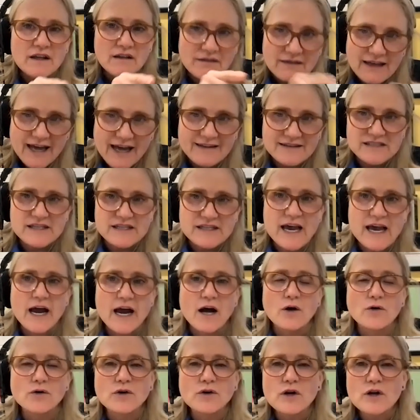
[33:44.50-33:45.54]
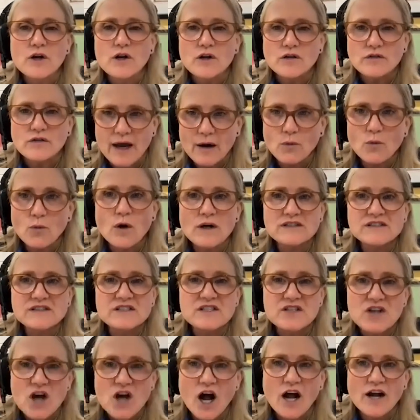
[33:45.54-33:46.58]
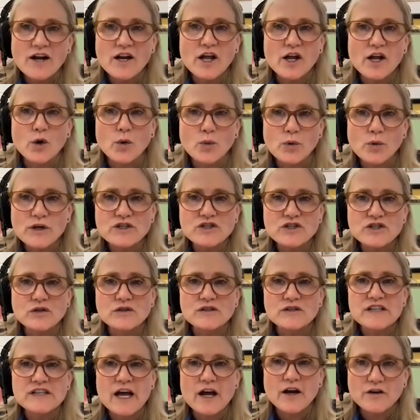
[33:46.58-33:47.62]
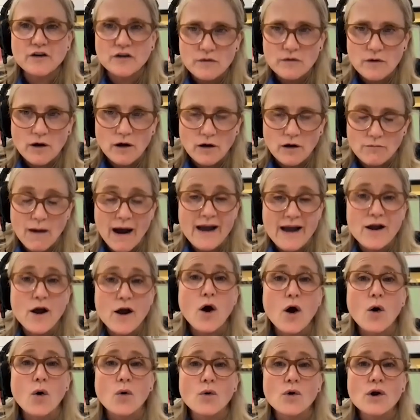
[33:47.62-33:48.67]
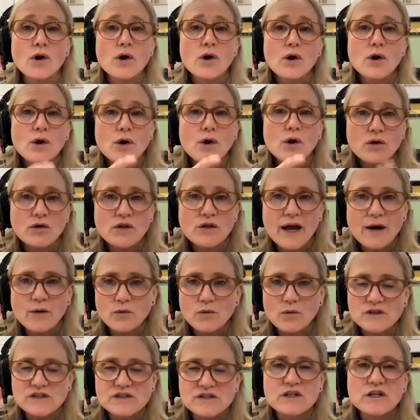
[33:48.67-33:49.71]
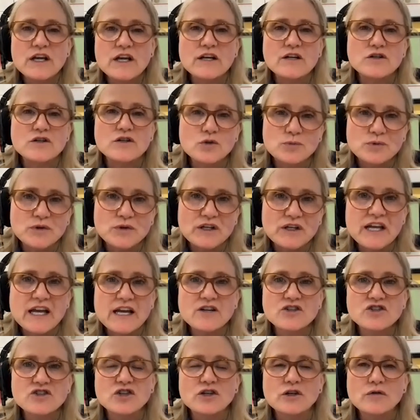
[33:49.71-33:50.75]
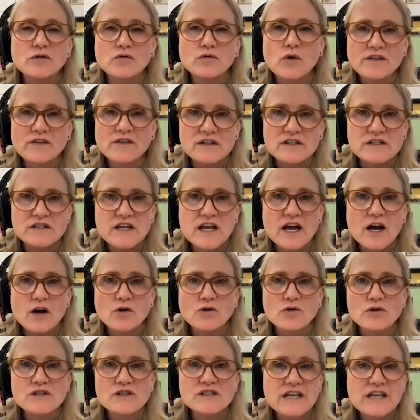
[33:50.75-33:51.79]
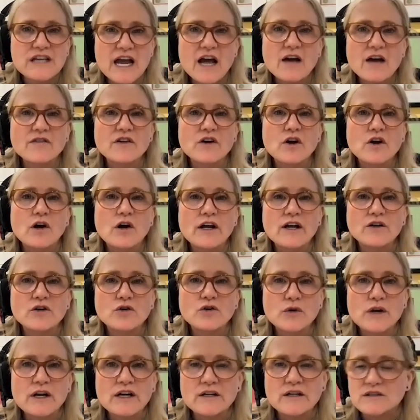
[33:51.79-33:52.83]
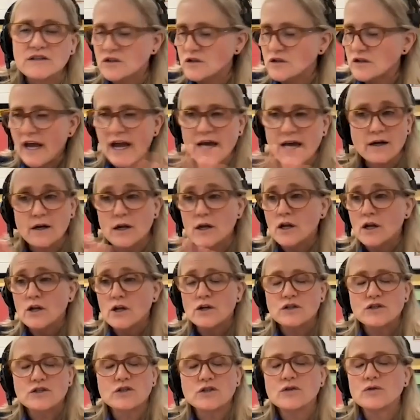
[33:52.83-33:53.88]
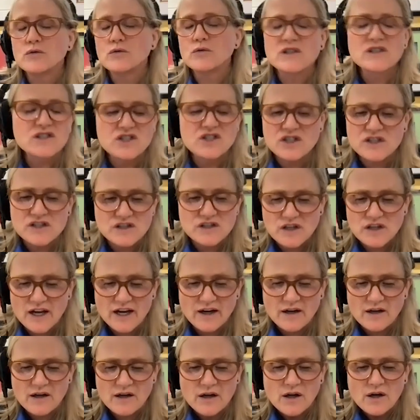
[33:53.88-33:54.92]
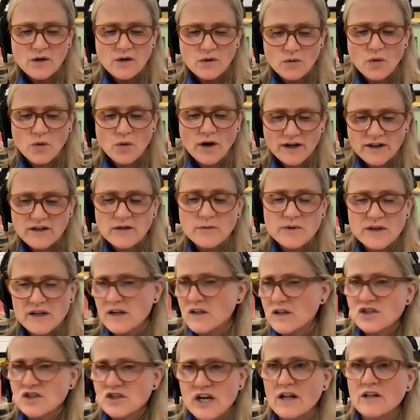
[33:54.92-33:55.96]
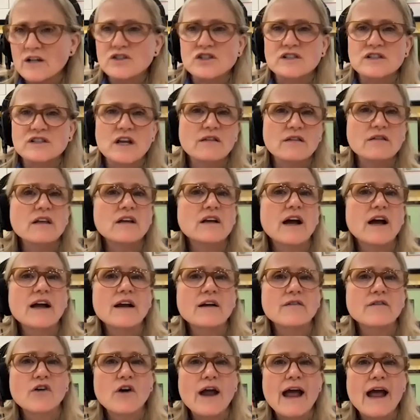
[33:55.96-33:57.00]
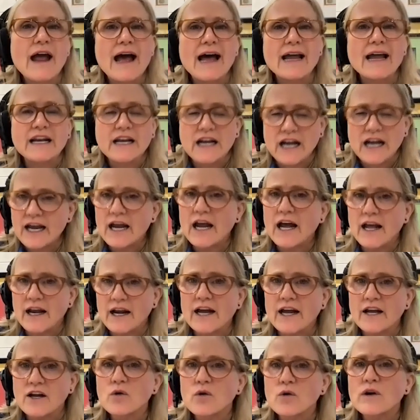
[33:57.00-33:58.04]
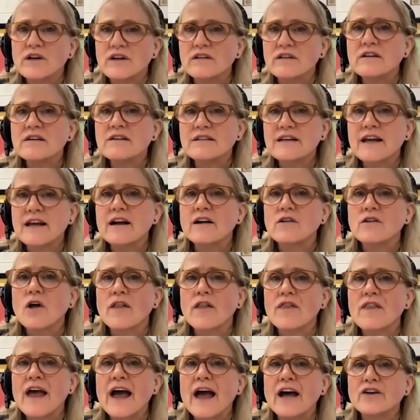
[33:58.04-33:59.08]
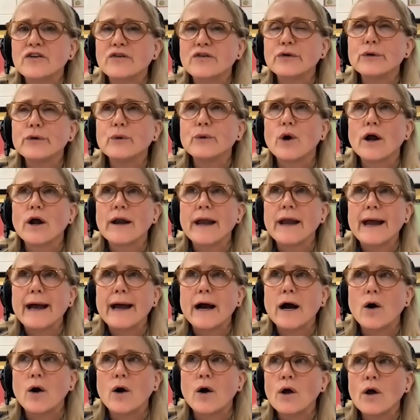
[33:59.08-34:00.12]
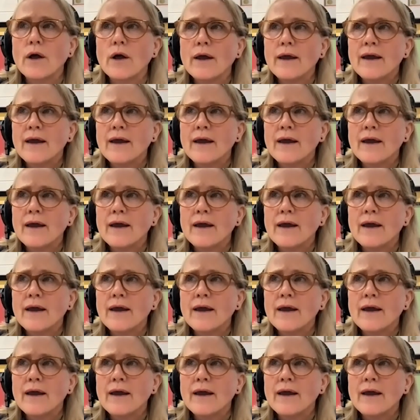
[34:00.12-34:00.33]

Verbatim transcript: that sound. That was not an original sound of my own. That was a duplication of what this gal, Chris Cavanaugh, had created. So that too was just like one of the biggest challenges I think I ever had. And I and I go into detail on that too, on how,